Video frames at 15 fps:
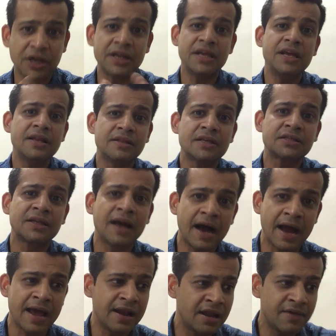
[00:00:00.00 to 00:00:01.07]
And this
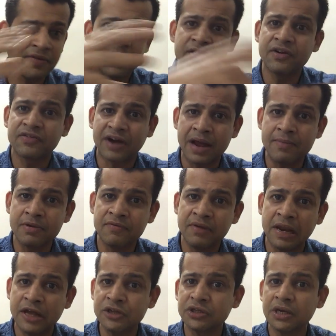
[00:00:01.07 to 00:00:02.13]
guy living in the tribal
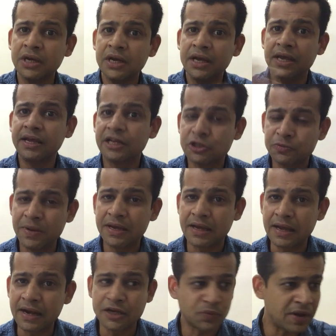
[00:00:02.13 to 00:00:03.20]
village, he can speak
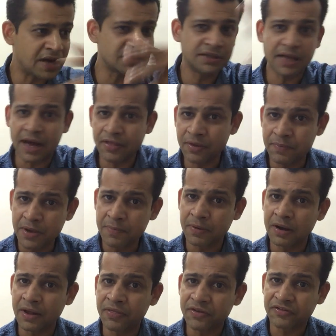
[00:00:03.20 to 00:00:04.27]
English, whereas the other
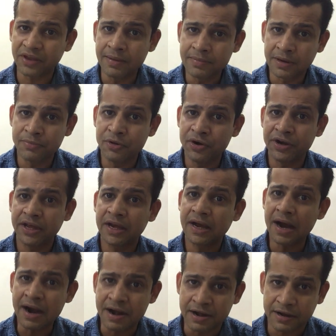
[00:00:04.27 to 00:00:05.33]
people in the same community
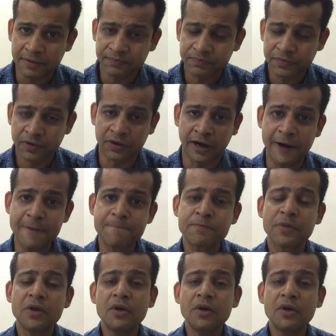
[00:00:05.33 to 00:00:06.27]
can't, right?